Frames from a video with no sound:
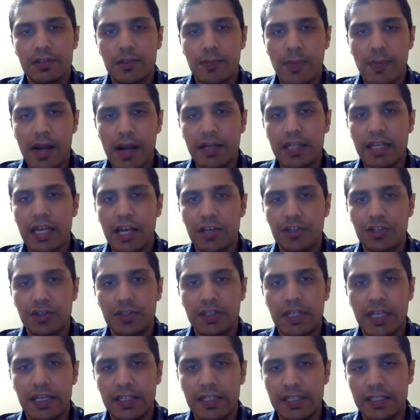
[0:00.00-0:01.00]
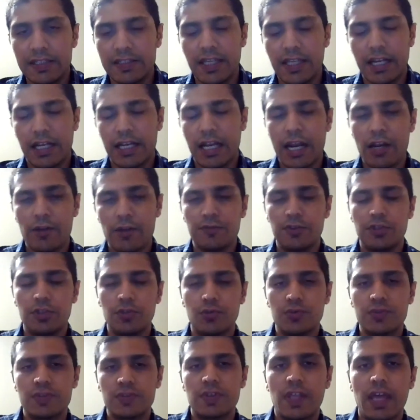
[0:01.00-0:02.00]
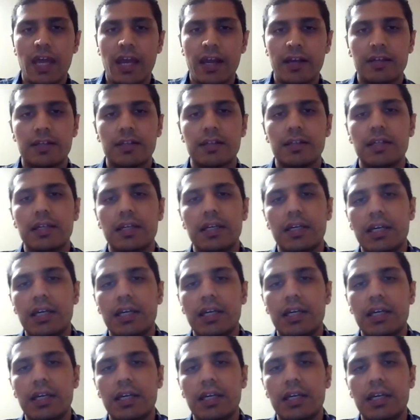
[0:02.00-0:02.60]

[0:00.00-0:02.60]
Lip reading: similarity hashing techniques. I kind of use that